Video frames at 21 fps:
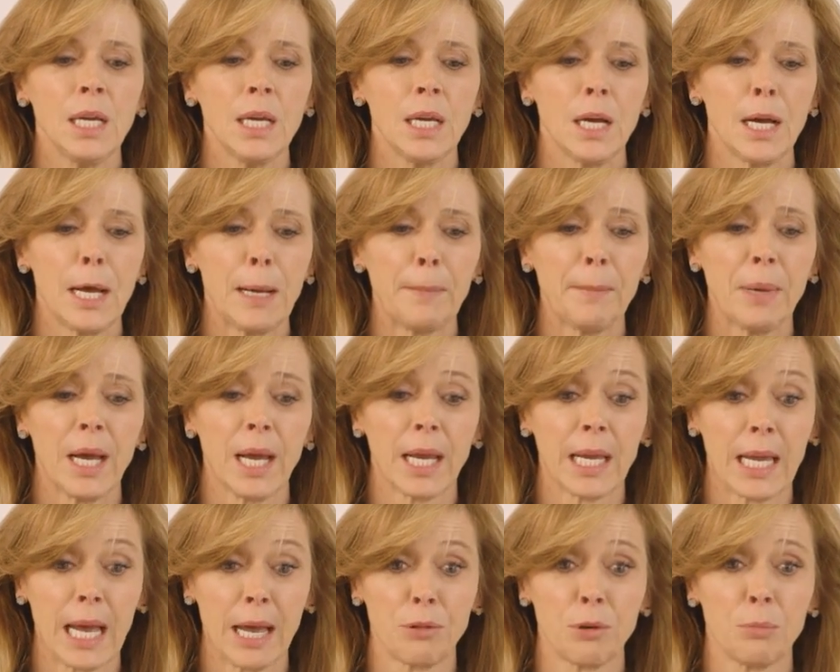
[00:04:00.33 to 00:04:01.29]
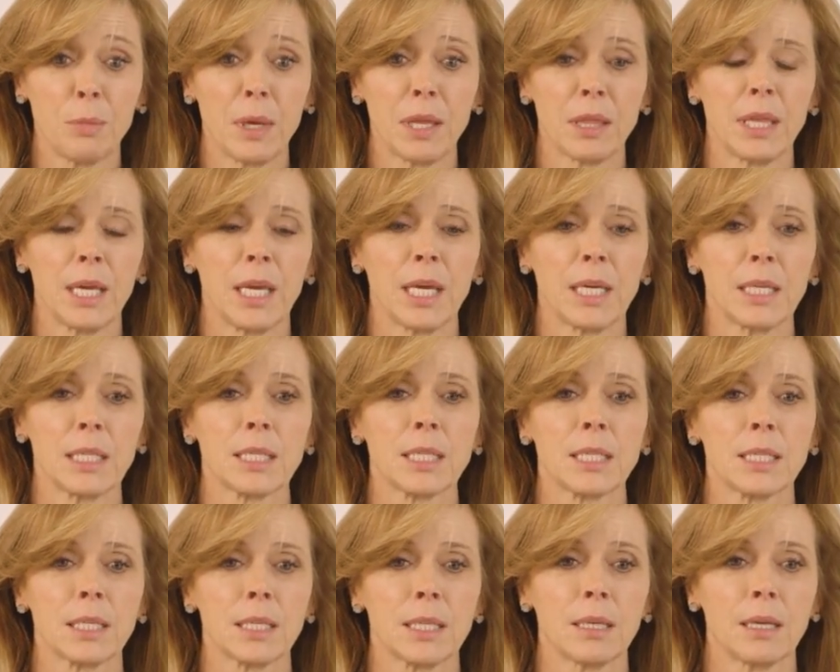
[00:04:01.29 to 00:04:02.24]
I gathered my
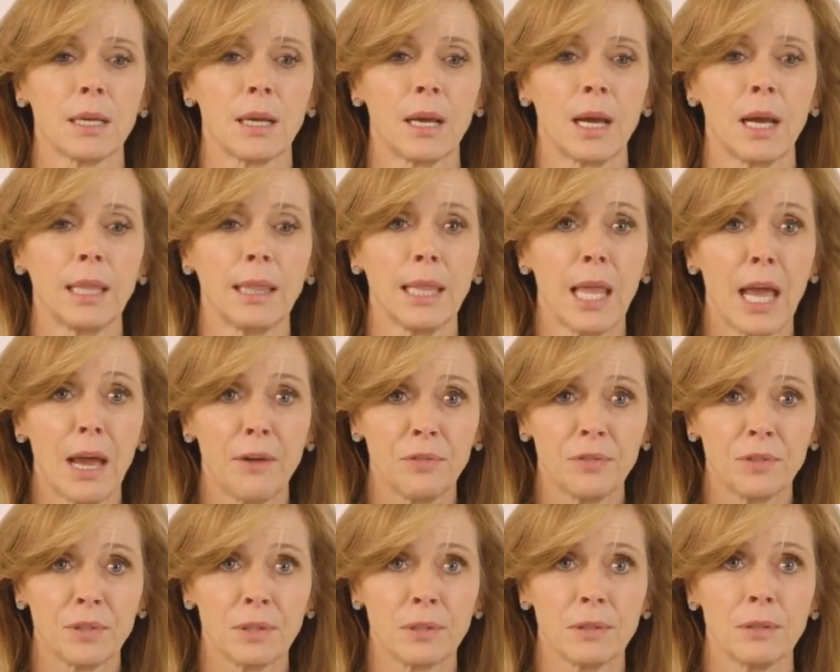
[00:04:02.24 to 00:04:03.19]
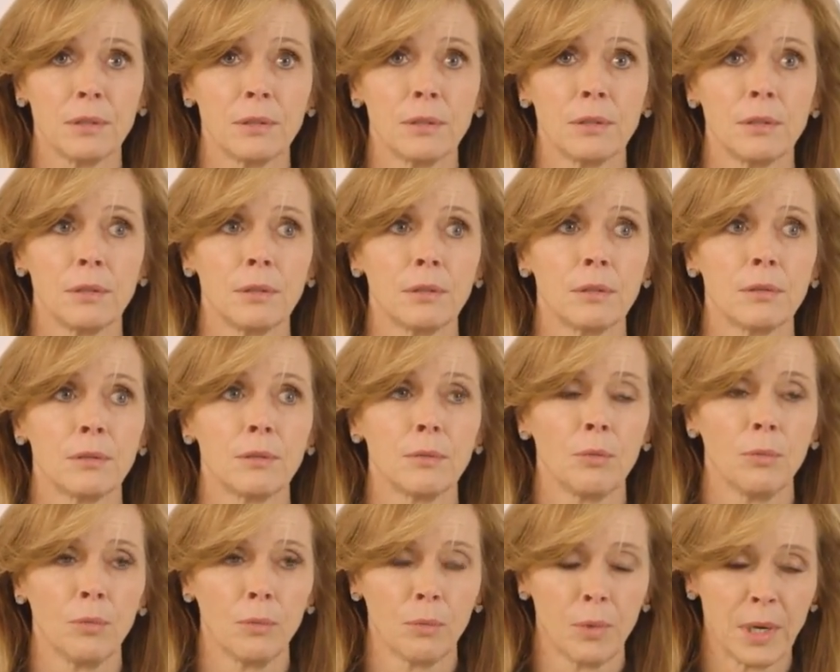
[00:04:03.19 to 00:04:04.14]
things, I left,
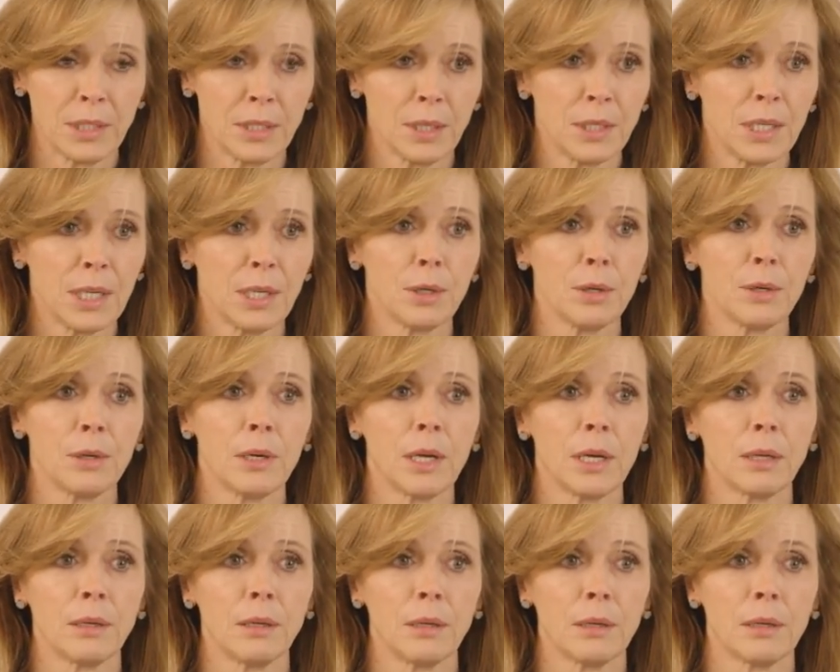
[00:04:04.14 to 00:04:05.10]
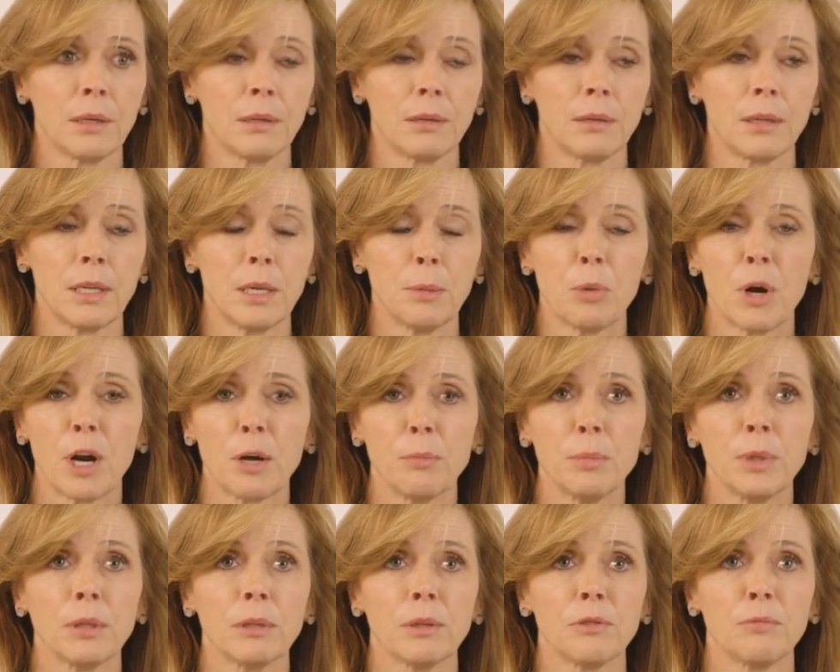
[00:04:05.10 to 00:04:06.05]
went to dinner at the
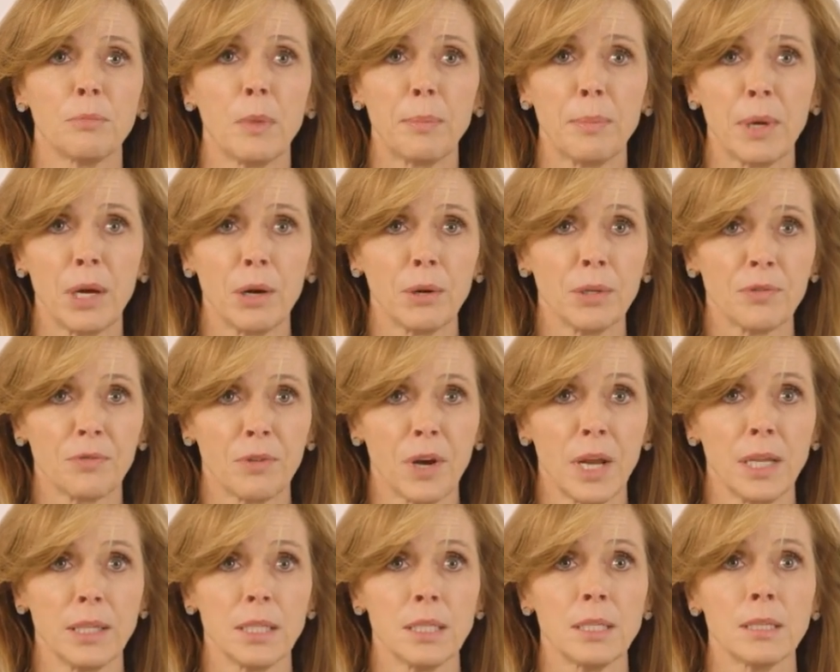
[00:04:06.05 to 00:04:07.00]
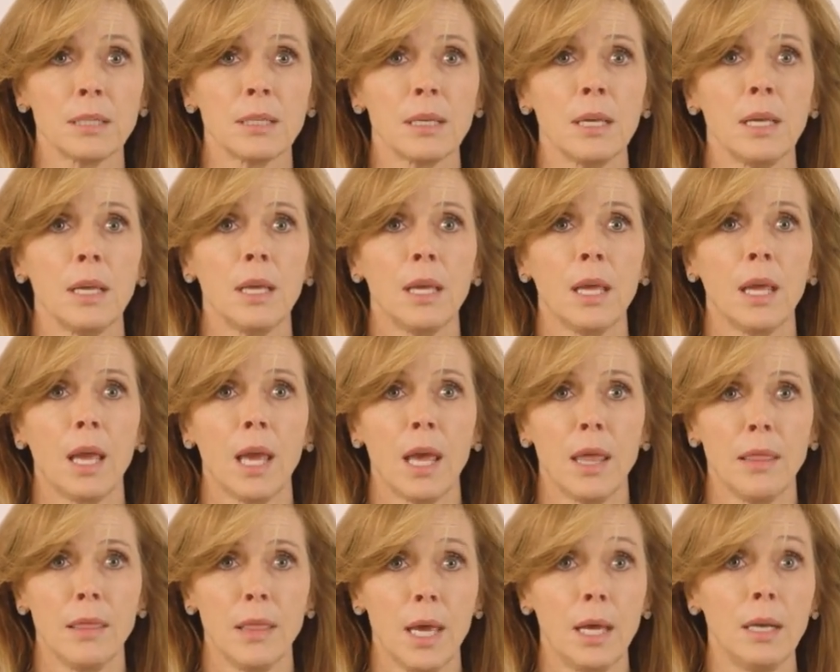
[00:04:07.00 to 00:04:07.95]
apartment of my parents' friends,
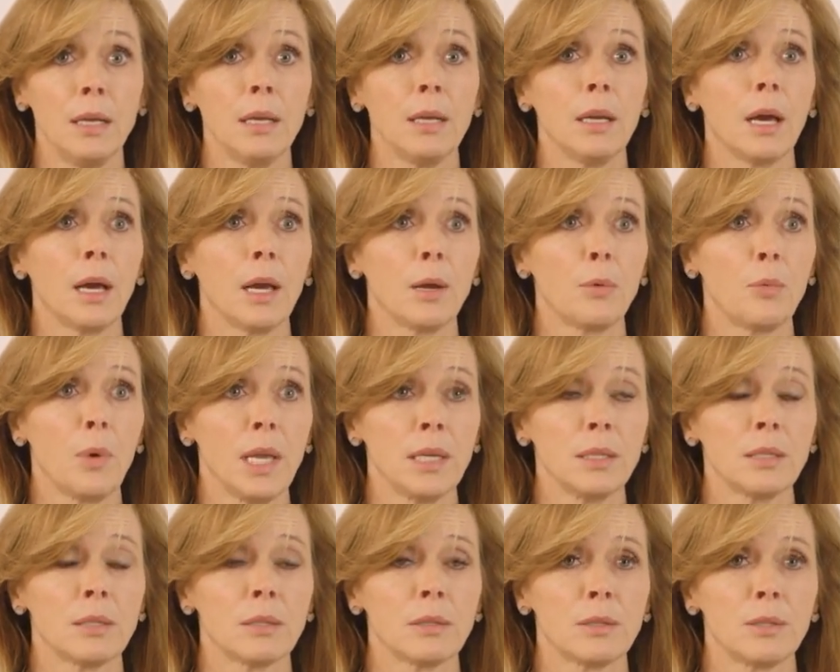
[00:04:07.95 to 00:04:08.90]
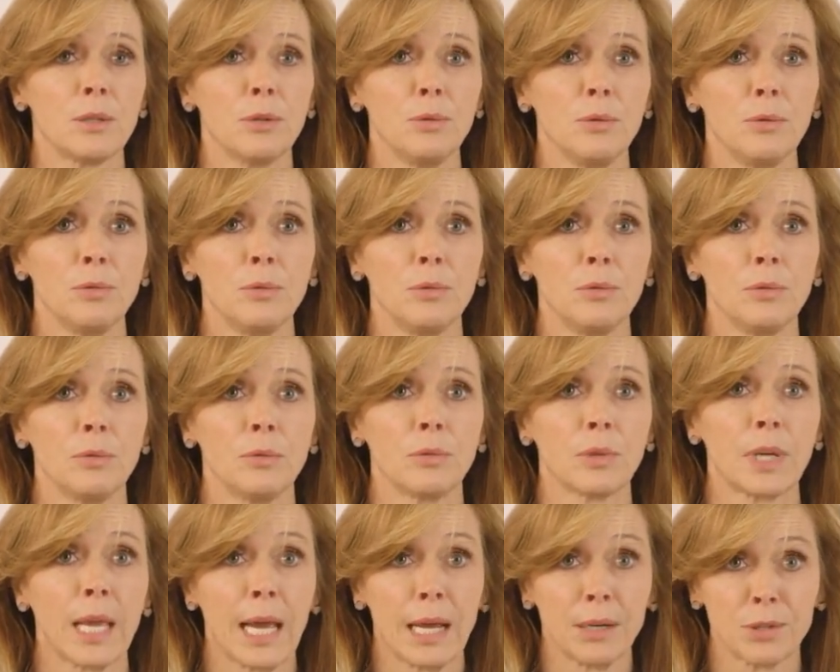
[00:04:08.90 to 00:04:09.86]
and then I went to
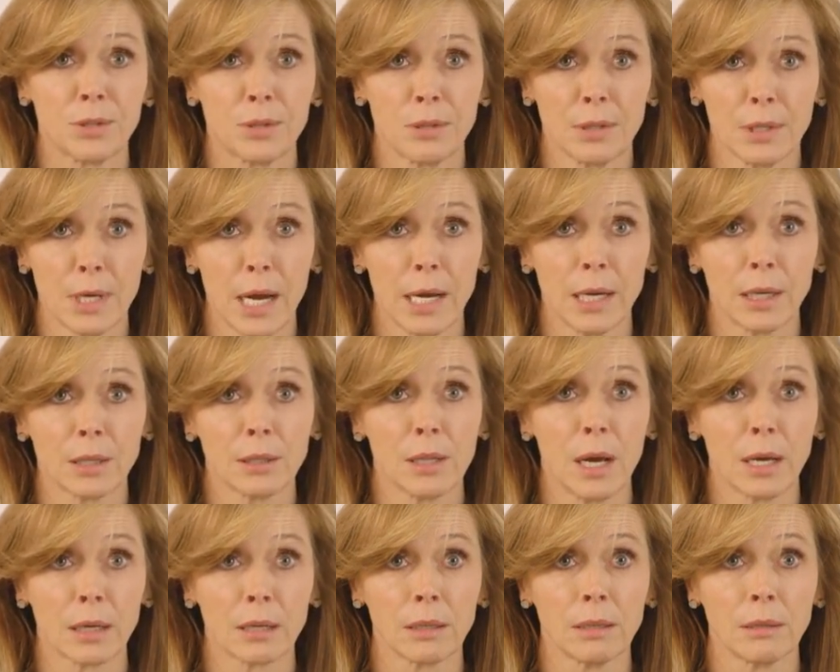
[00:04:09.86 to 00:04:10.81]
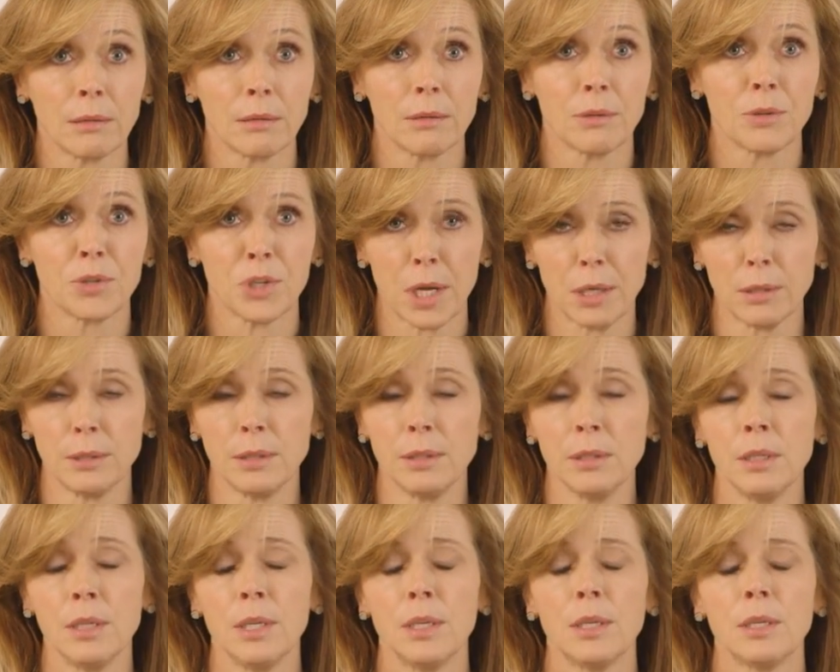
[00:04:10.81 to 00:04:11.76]
catch the 9 o'clock shuttle
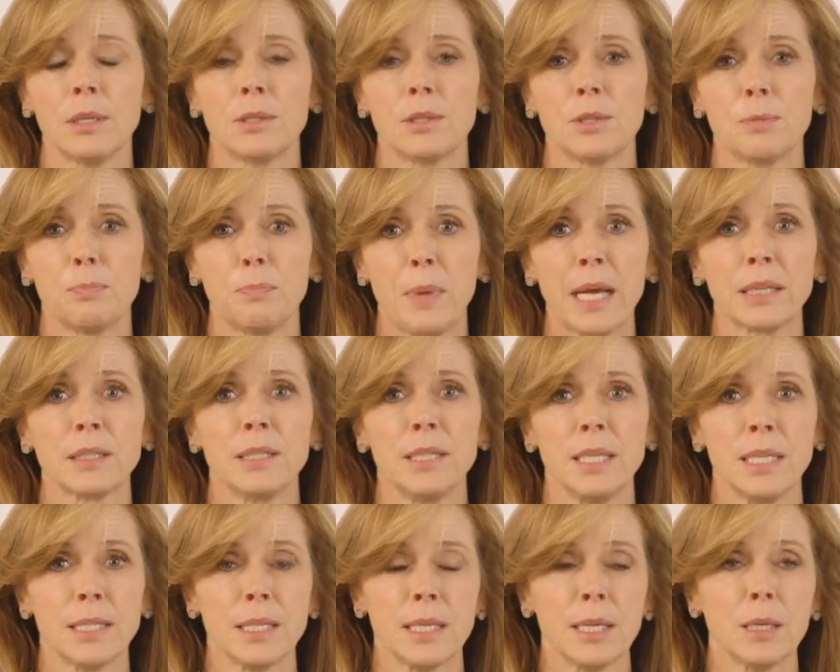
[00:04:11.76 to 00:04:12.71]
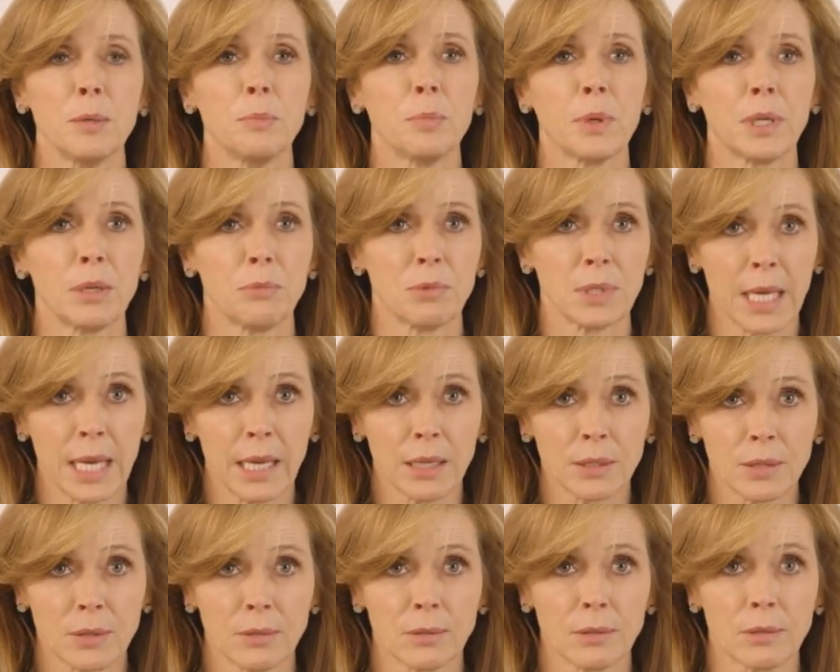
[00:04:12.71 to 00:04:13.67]
back to DC, but it was
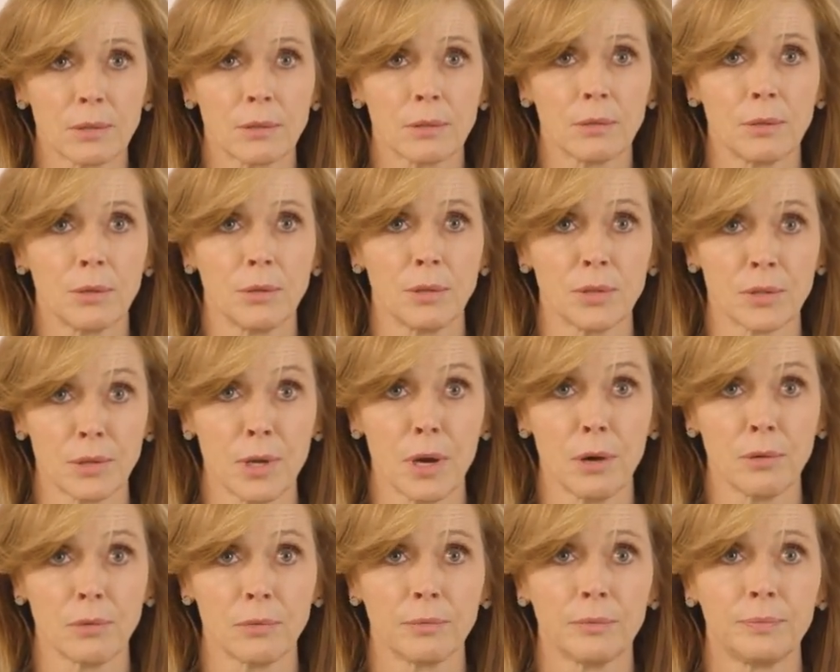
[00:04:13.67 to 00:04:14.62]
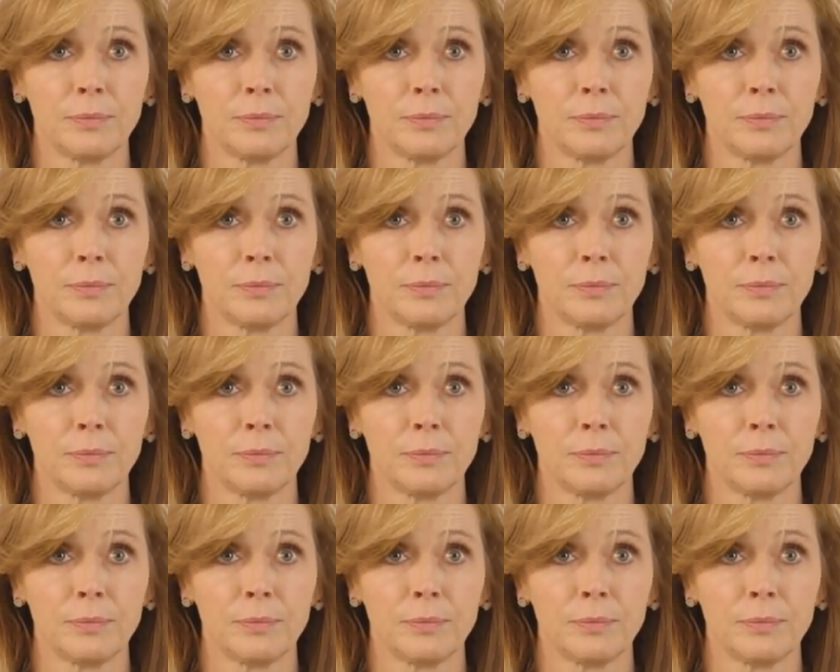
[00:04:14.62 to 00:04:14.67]
canceled due to snow.